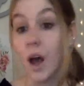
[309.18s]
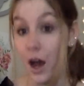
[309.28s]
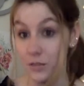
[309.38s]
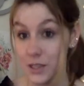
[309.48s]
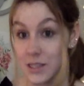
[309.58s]

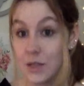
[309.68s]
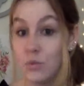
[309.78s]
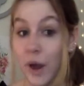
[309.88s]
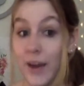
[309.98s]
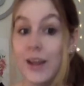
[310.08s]
Obviously,
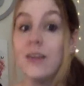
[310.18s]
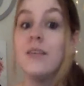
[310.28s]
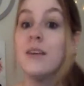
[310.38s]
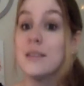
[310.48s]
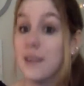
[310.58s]
writing
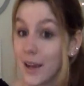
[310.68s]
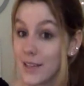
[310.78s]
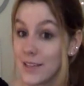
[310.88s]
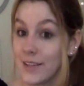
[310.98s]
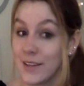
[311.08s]
is the
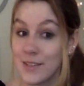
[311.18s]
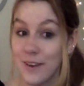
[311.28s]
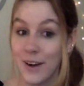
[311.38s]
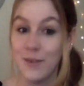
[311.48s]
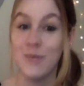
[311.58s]
next thing that is
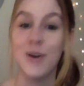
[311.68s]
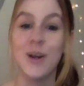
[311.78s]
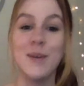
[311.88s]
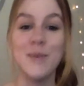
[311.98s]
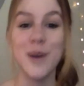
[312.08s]
very
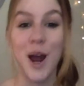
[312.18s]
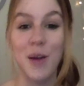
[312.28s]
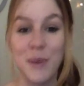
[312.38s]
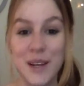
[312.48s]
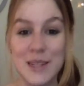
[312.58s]
important in PR
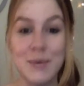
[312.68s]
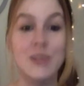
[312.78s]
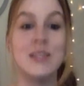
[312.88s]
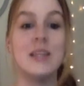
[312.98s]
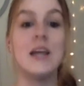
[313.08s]
because
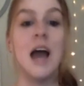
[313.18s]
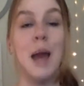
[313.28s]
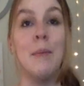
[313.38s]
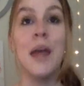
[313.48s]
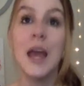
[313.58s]
most of the
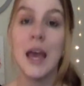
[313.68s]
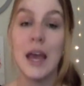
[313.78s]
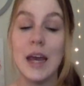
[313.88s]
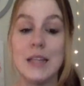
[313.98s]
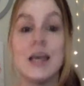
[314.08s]
time
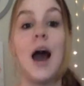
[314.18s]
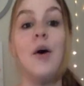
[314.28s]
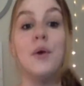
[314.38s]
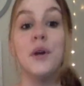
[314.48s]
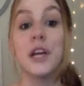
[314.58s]
it's
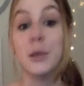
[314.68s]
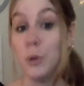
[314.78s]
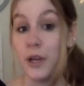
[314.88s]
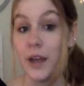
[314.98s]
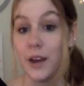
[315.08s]
how you're
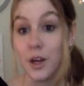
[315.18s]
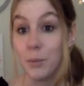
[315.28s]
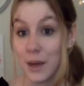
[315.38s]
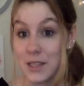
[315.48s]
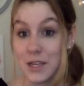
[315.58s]
communicating your
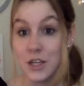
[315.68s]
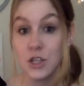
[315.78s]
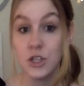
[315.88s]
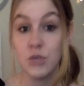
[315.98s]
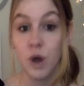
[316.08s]

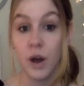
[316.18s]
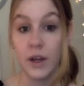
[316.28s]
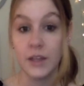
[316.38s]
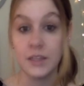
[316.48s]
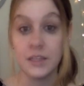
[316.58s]
message to
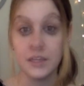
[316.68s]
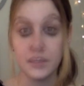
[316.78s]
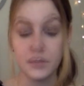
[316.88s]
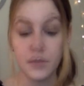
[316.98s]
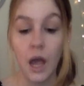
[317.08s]

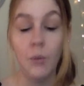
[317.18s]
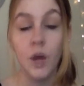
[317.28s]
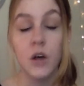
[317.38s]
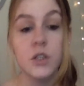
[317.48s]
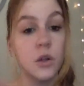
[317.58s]
audiences. We
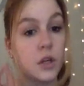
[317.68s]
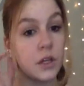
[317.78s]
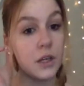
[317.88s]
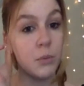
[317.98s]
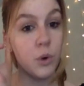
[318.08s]
also
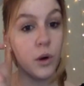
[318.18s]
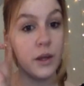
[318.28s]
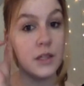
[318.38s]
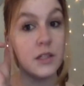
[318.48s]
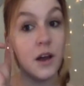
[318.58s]
learn the
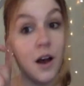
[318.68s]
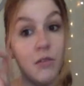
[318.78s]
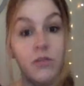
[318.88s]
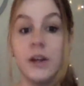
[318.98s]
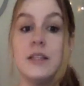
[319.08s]
importance
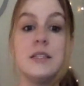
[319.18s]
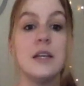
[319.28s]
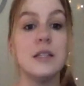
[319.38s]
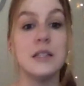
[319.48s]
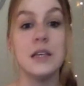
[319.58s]
of, for
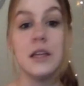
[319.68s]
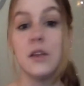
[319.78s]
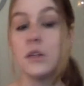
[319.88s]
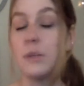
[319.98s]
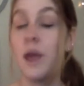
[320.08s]
instance,
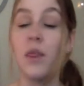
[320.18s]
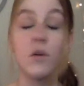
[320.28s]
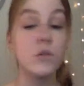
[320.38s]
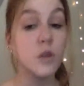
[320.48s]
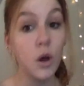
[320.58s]
ethos,
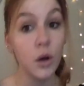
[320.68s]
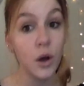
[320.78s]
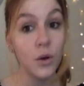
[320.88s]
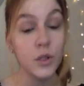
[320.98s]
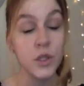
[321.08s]
pathos,
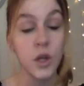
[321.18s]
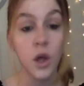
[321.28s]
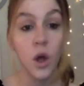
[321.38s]
logos